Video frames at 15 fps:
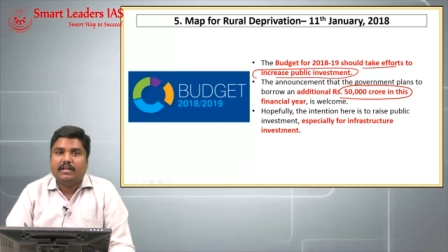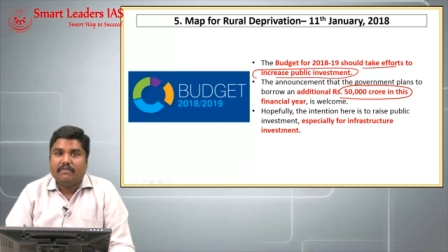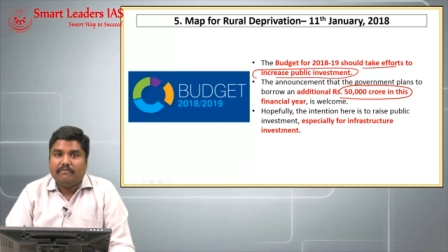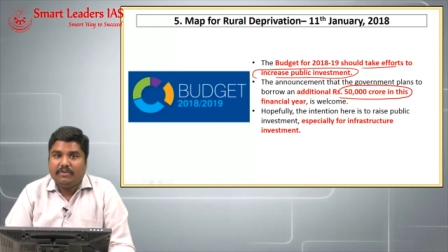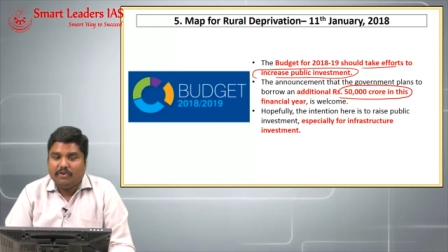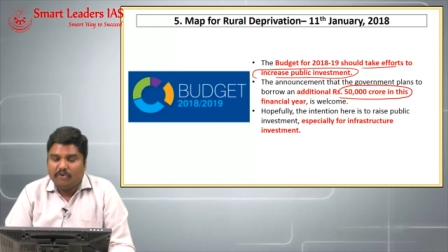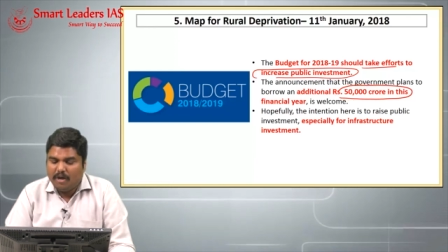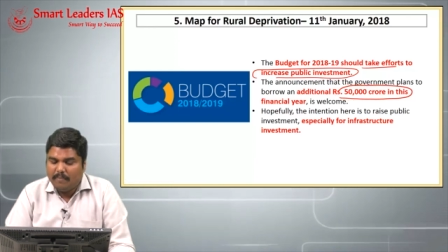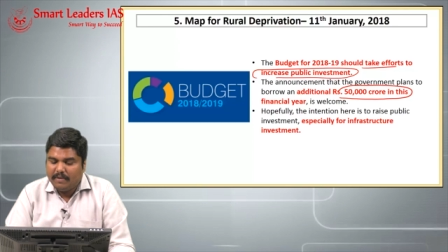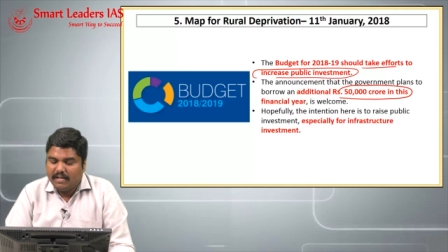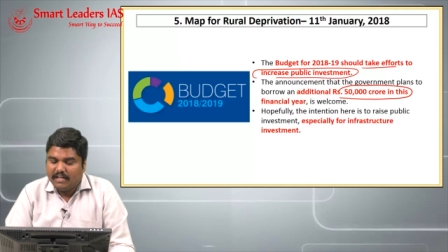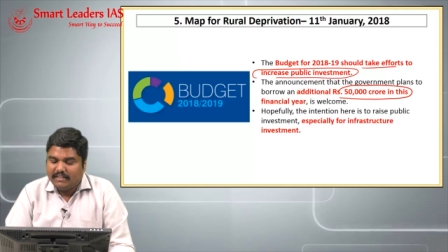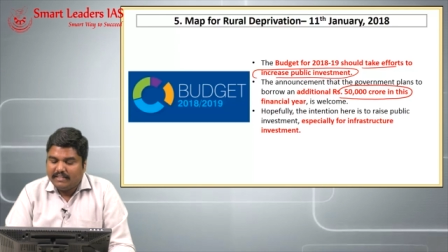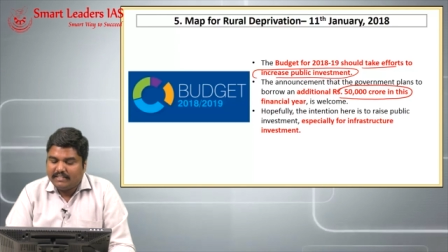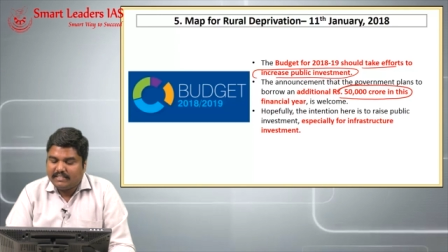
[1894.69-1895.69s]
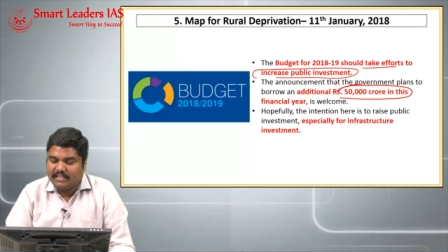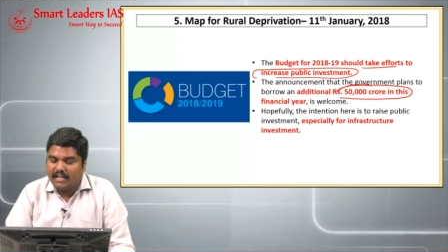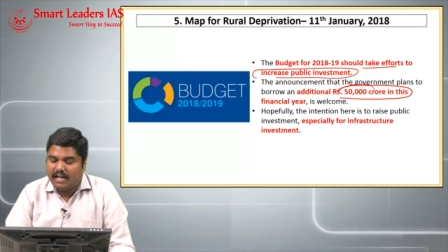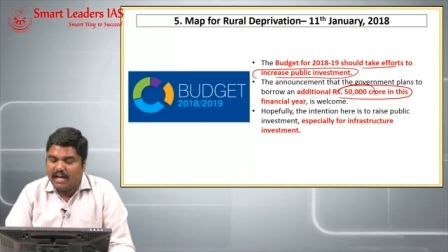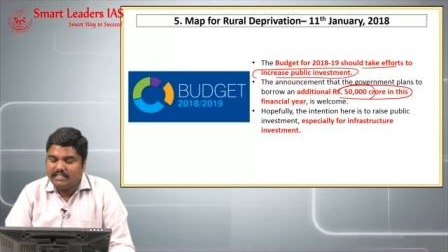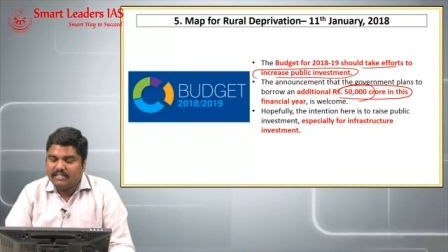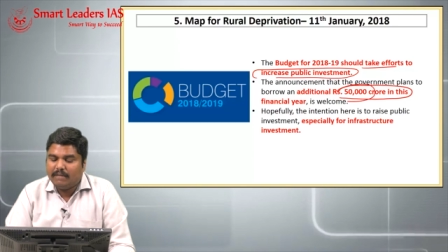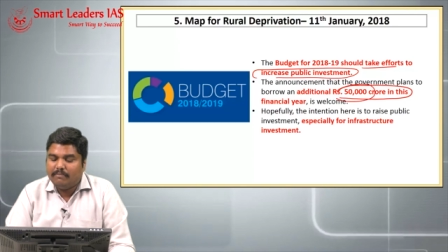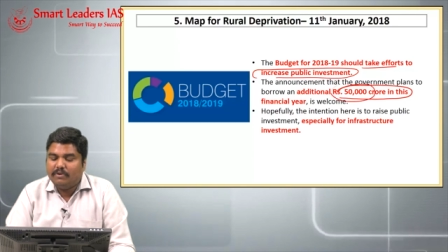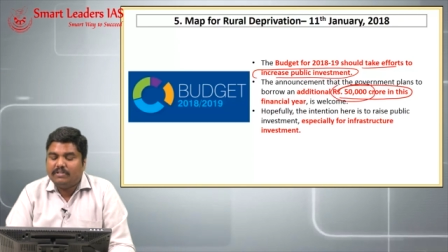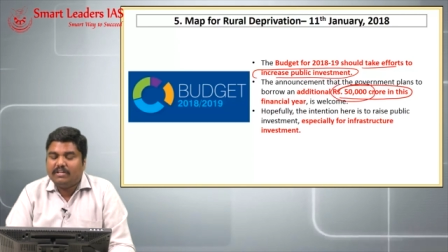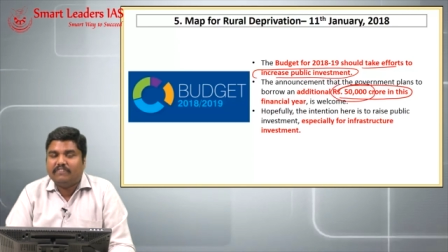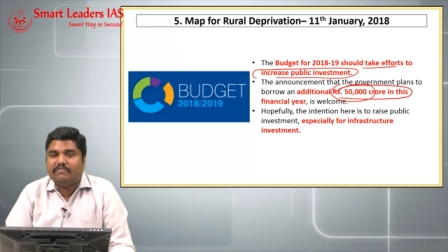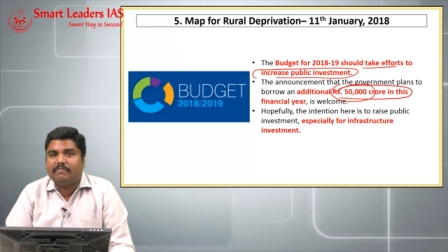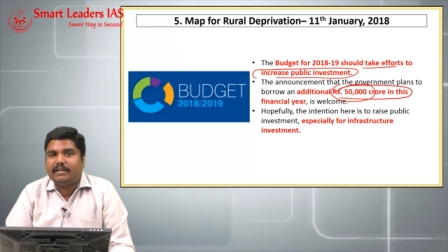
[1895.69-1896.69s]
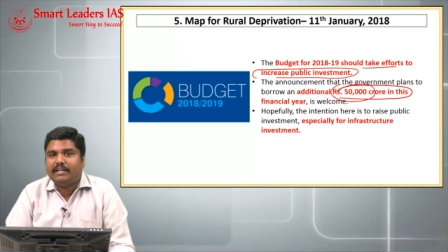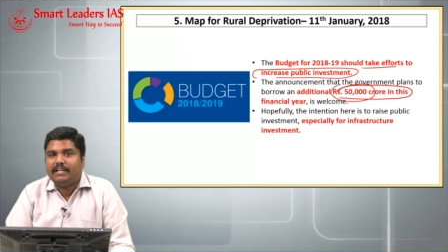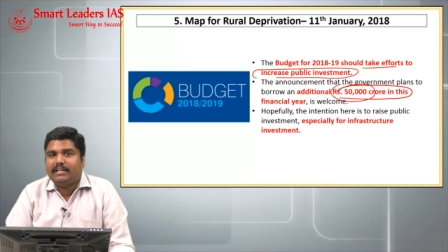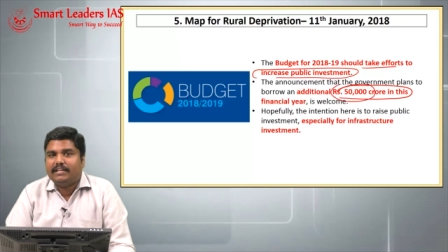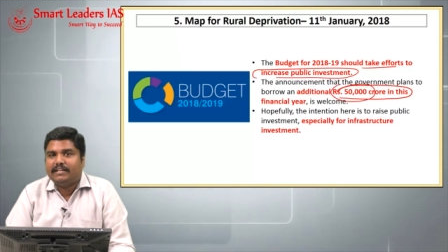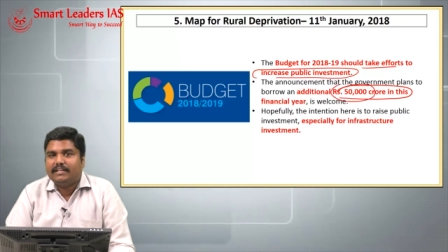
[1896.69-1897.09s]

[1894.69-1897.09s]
We hope this large amount of money